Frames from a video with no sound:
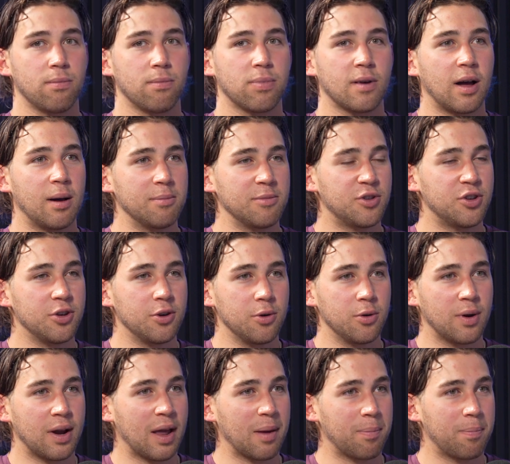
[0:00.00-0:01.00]
come to
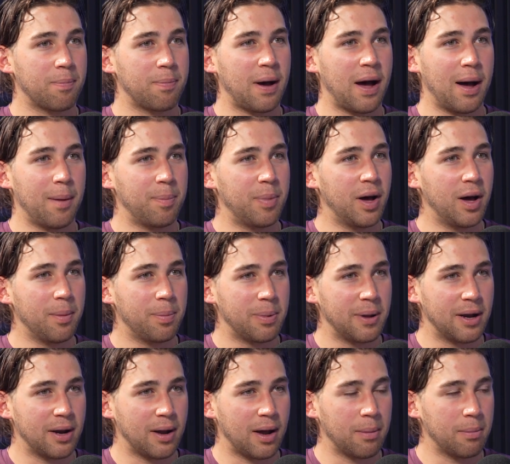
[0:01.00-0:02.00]
and I pop up
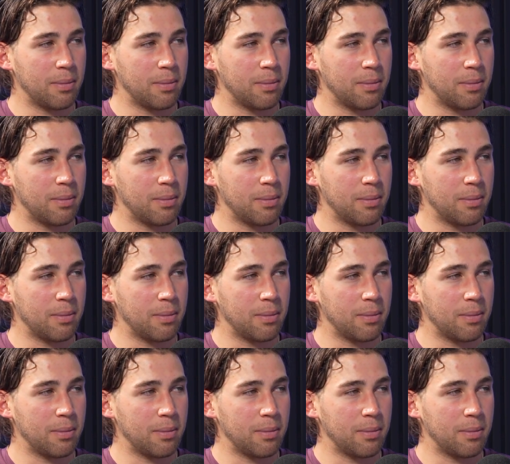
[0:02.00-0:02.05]
and